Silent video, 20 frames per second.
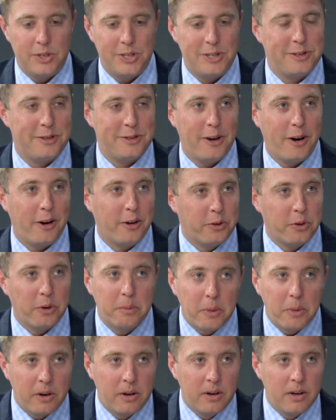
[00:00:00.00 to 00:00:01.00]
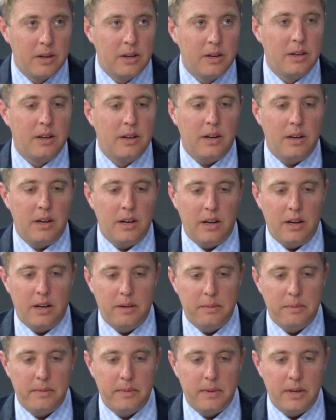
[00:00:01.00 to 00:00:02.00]
she's a dog groomer. Okay.
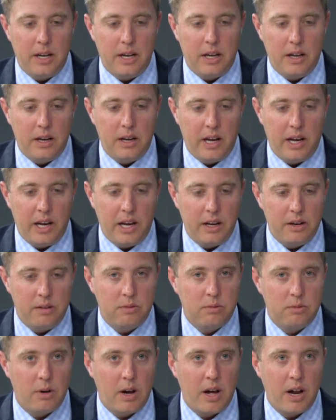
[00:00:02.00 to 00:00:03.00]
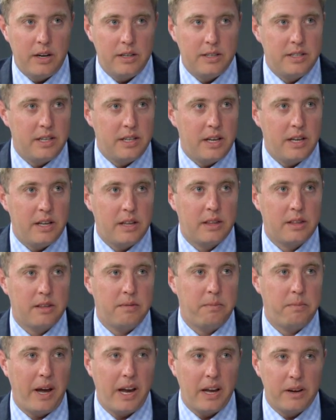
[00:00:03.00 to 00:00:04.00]
Um, and had rotted teeth,
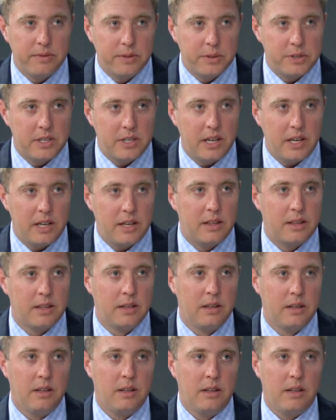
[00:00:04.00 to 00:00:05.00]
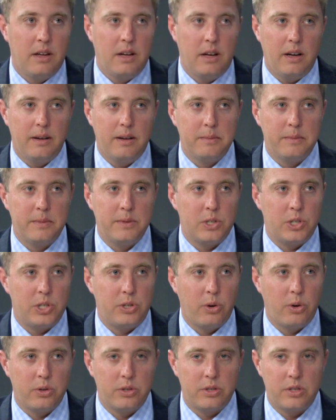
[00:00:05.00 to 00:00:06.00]
painful teeth. Um, she
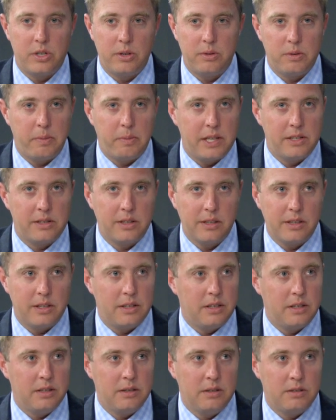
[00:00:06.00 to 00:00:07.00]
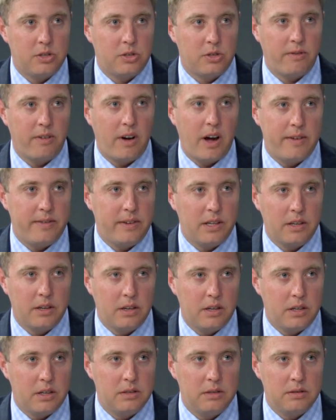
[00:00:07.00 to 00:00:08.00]
told us that she was basically surviving
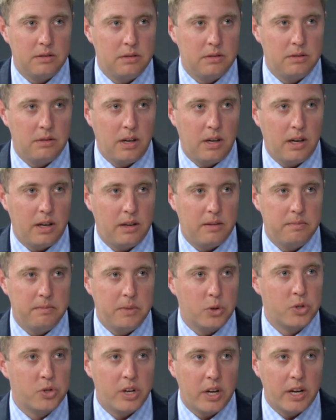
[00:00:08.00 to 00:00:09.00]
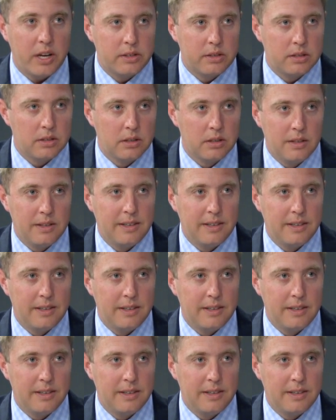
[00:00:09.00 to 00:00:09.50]
on uh, milkshakes,